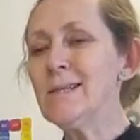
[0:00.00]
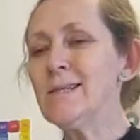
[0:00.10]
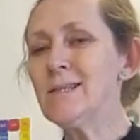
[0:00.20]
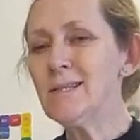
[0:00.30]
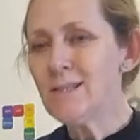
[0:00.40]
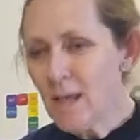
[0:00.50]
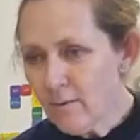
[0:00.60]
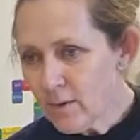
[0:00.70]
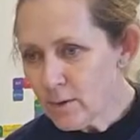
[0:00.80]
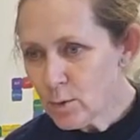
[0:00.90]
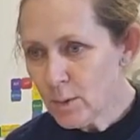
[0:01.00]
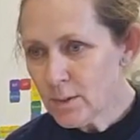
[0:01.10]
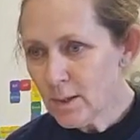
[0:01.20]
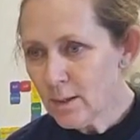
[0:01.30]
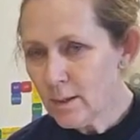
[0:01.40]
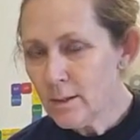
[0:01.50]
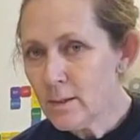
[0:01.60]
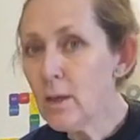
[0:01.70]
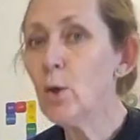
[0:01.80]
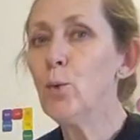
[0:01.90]
27 in
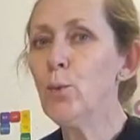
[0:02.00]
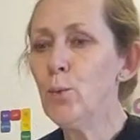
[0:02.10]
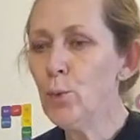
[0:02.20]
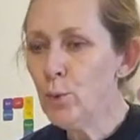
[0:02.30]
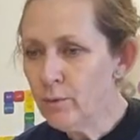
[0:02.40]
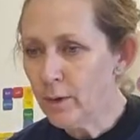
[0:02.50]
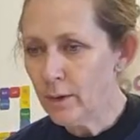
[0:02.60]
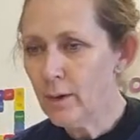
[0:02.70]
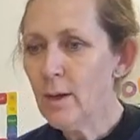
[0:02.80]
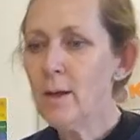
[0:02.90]
die Nuwe.